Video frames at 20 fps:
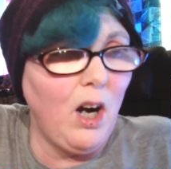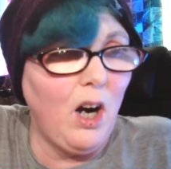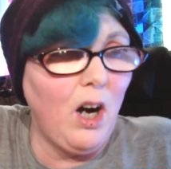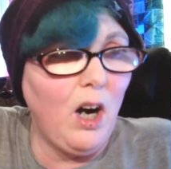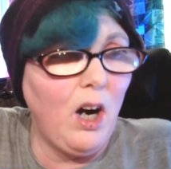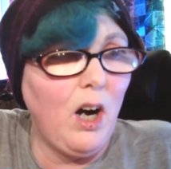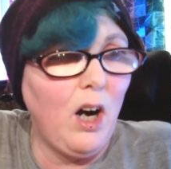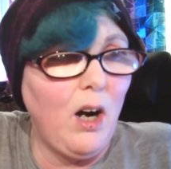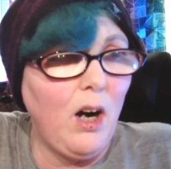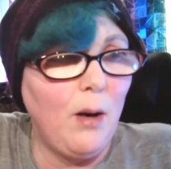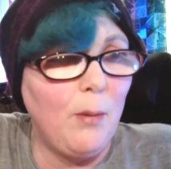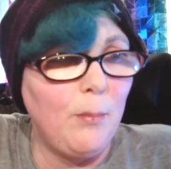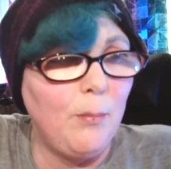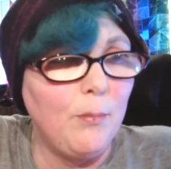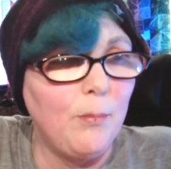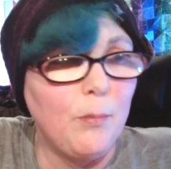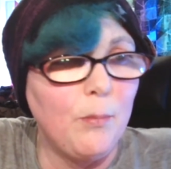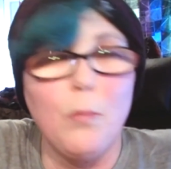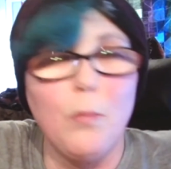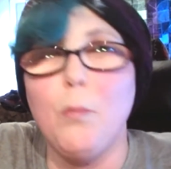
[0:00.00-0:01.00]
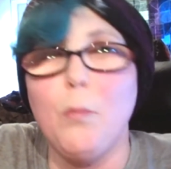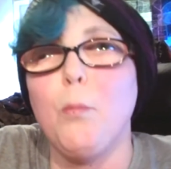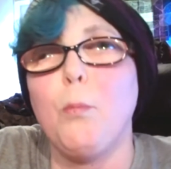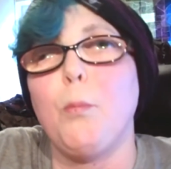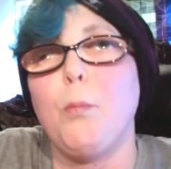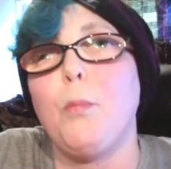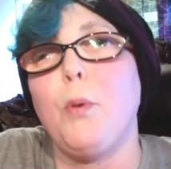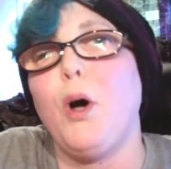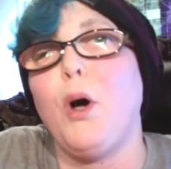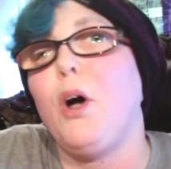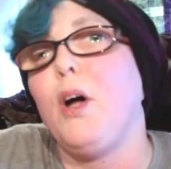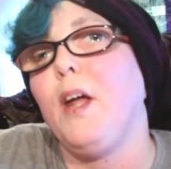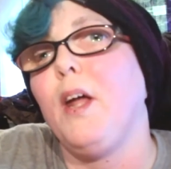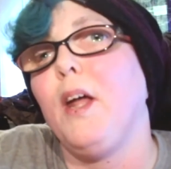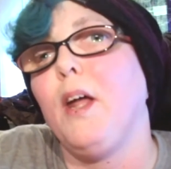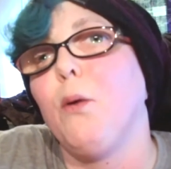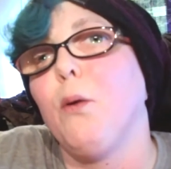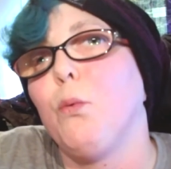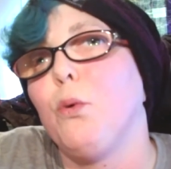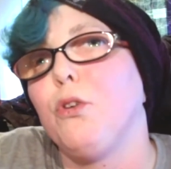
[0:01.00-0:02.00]
but
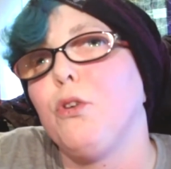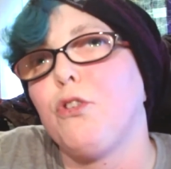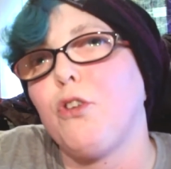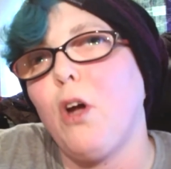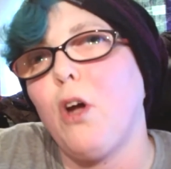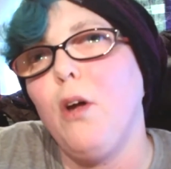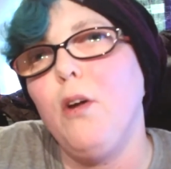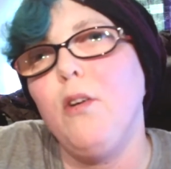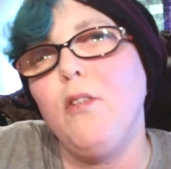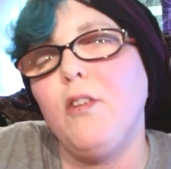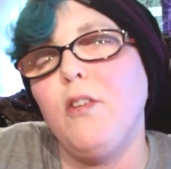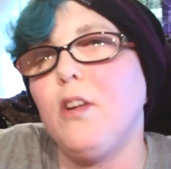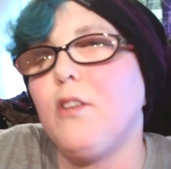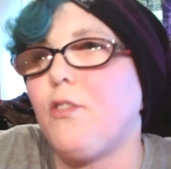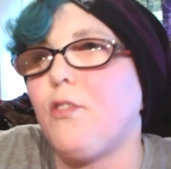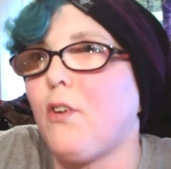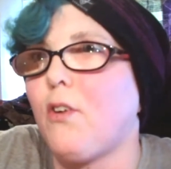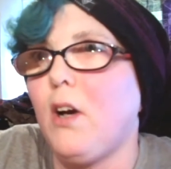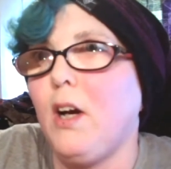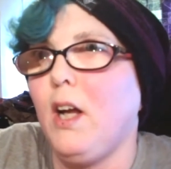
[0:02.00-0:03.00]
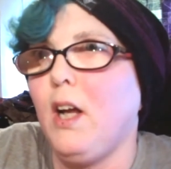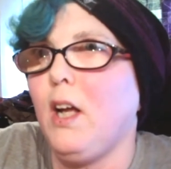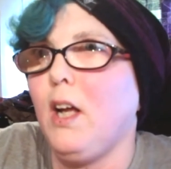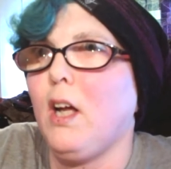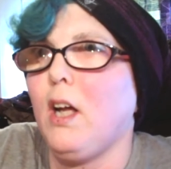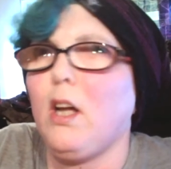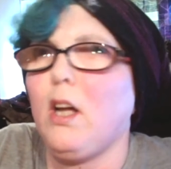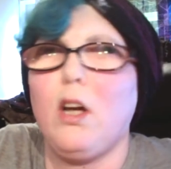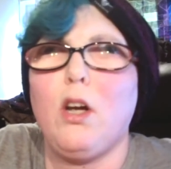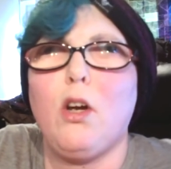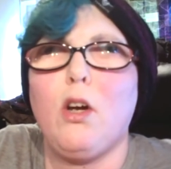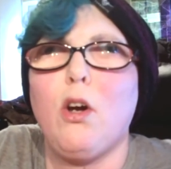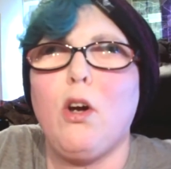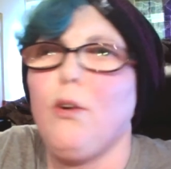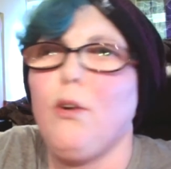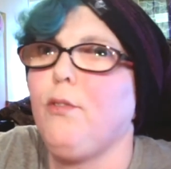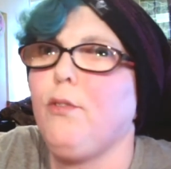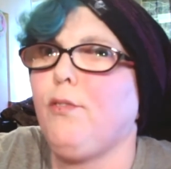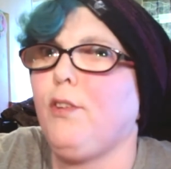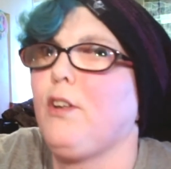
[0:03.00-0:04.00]
it was COVID free and
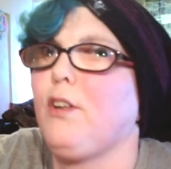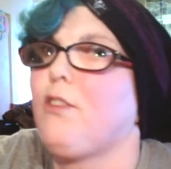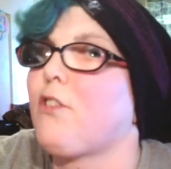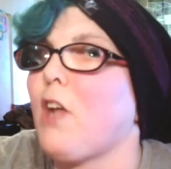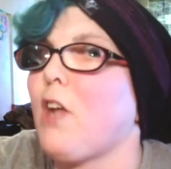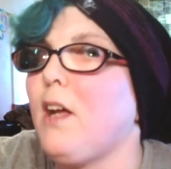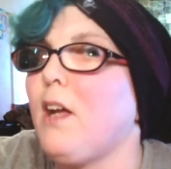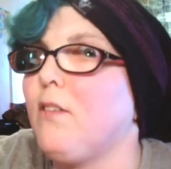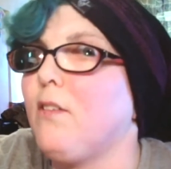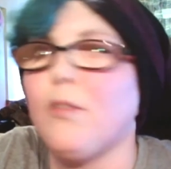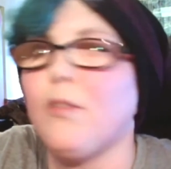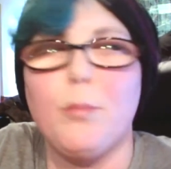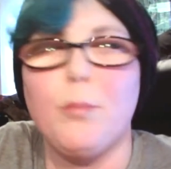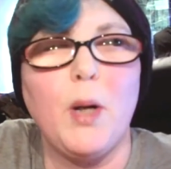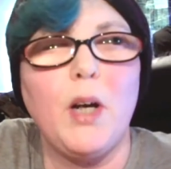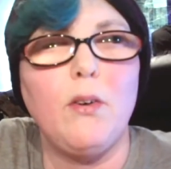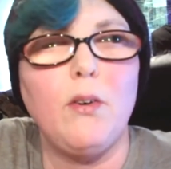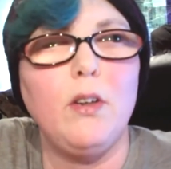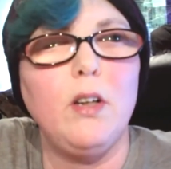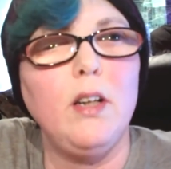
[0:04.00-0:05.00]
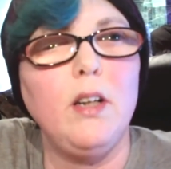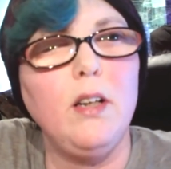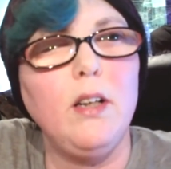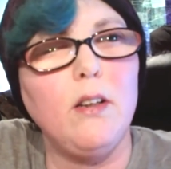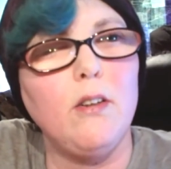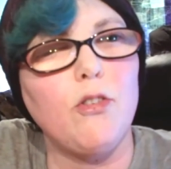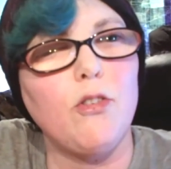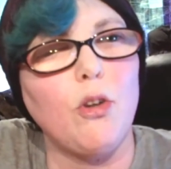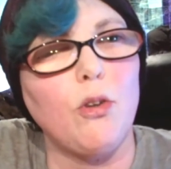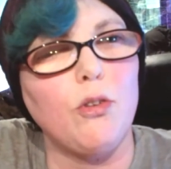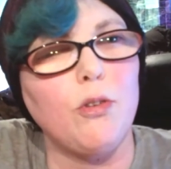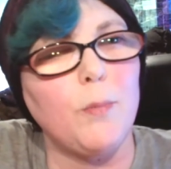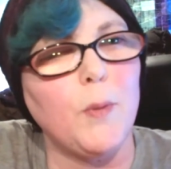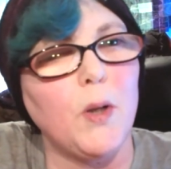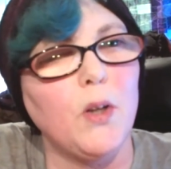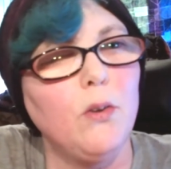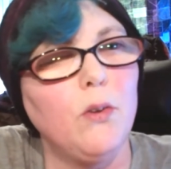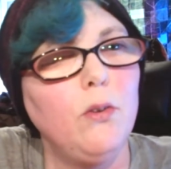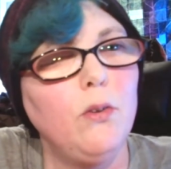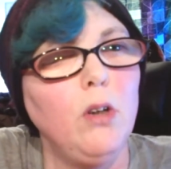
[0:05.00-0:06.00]
COVID safe apparently, this
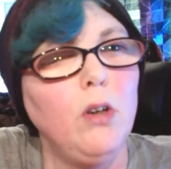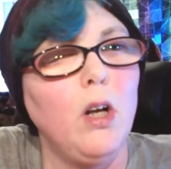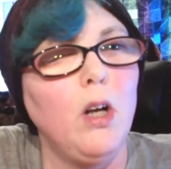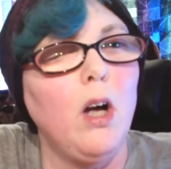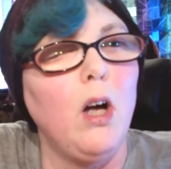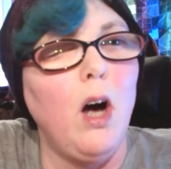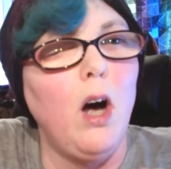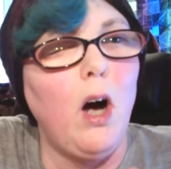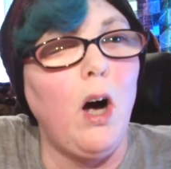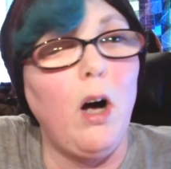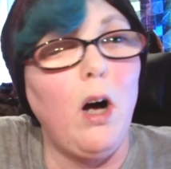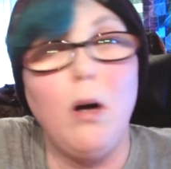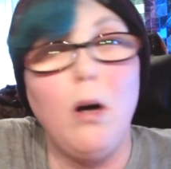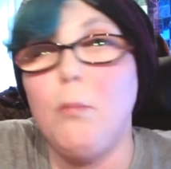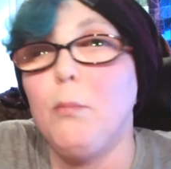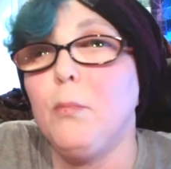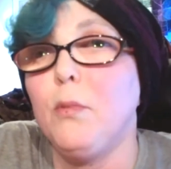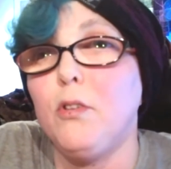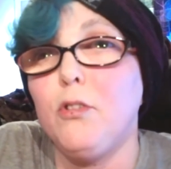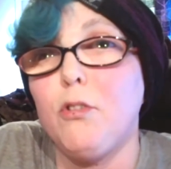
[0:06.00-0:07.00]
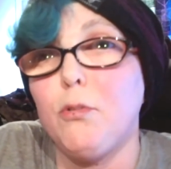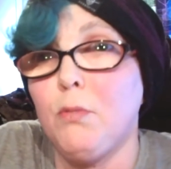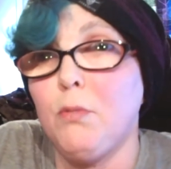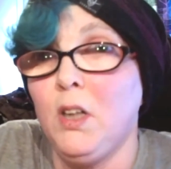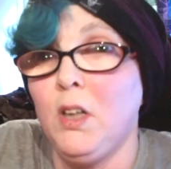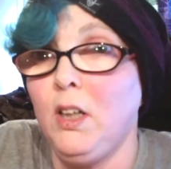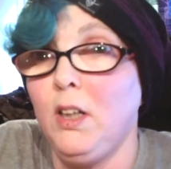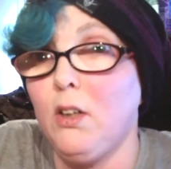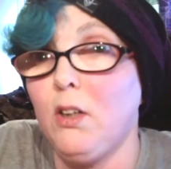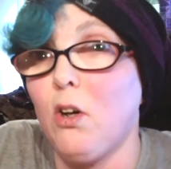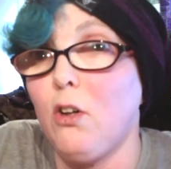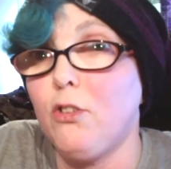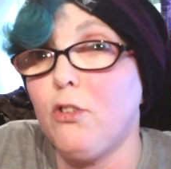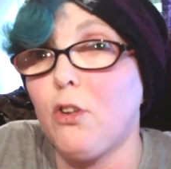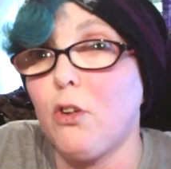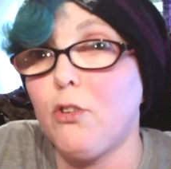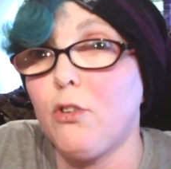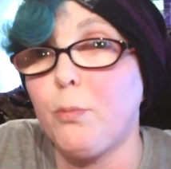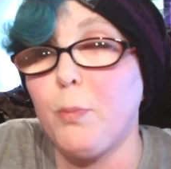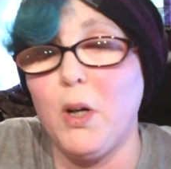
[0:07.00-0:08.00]
hospital. It's a really nice
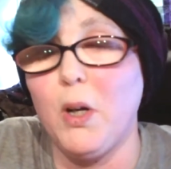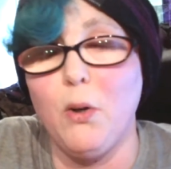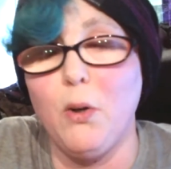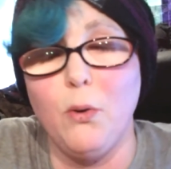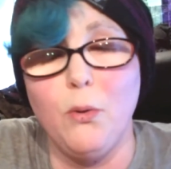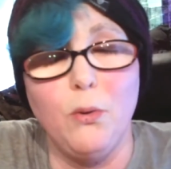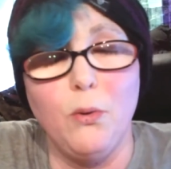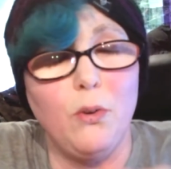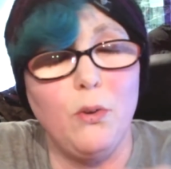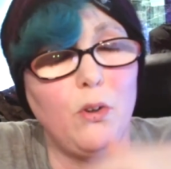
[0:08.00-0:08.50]
hospital,